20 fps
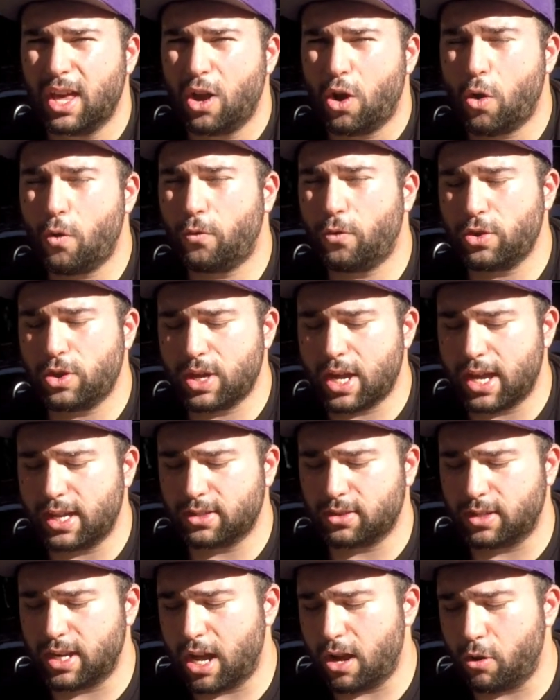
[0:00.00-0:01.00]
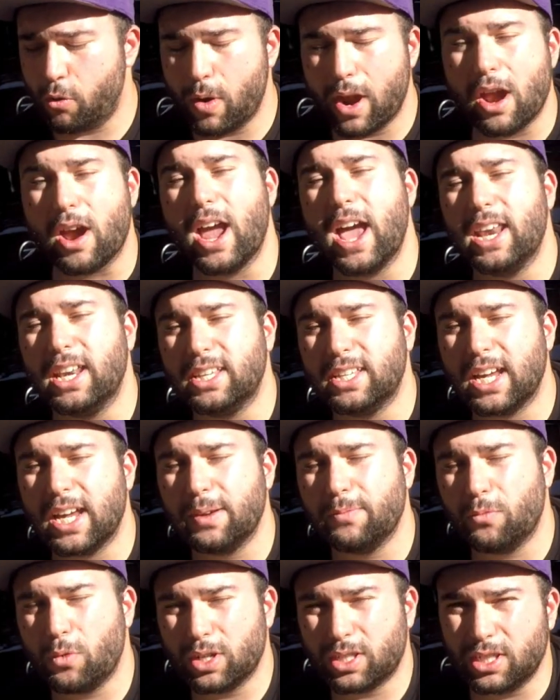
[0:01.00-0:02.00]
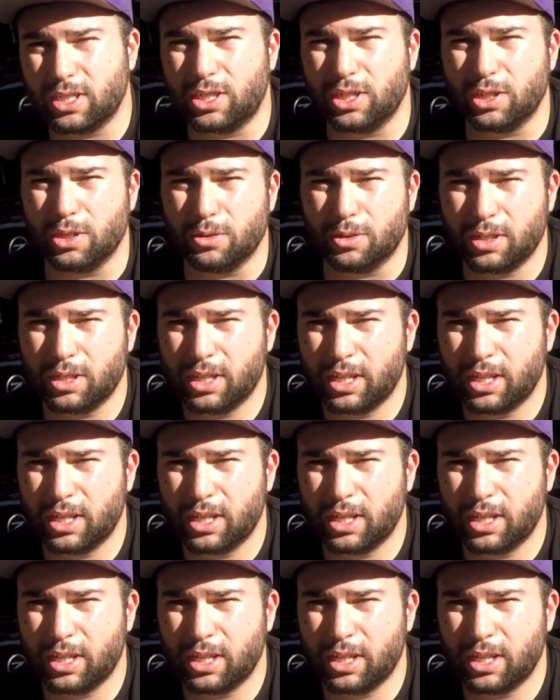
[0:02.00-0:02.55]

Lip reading: Hopefully you guys are now aware ahead of time what to do.